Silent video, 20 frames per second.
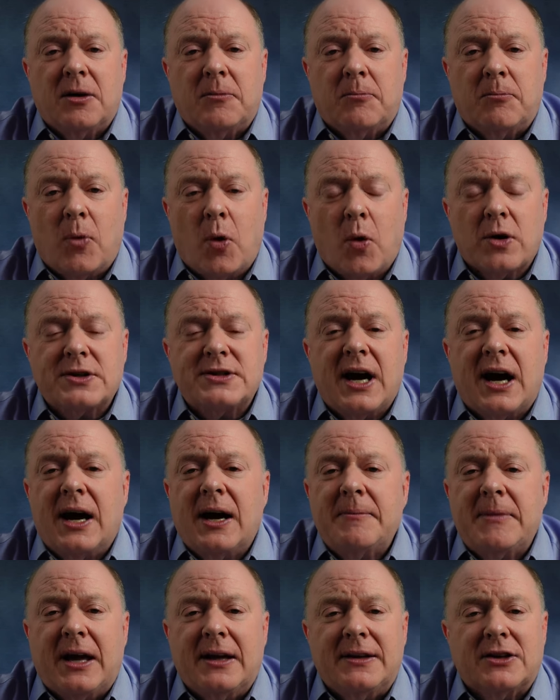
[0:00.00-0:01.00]
more
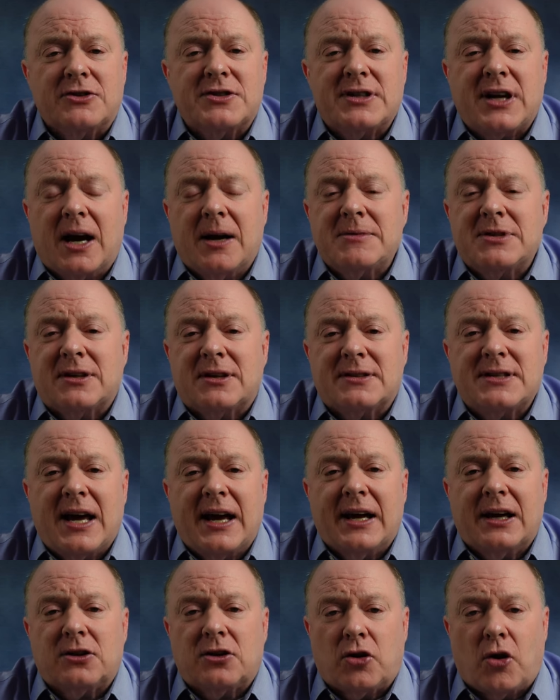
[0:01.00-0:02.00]
time and there's times it'll
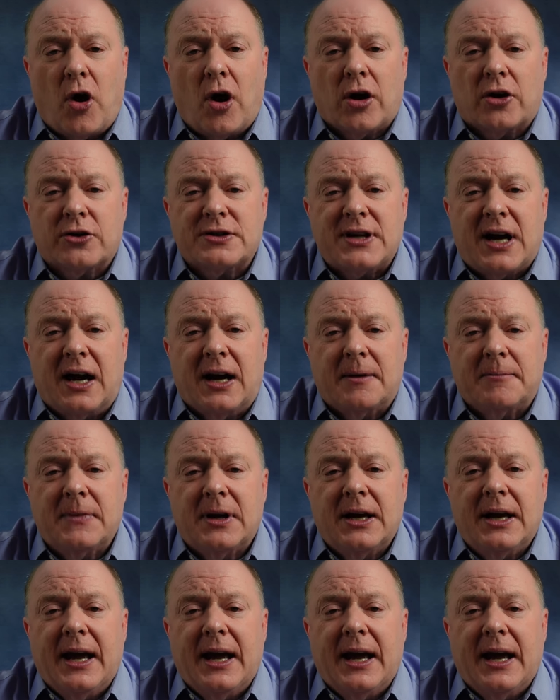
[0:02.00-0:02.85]
take longer time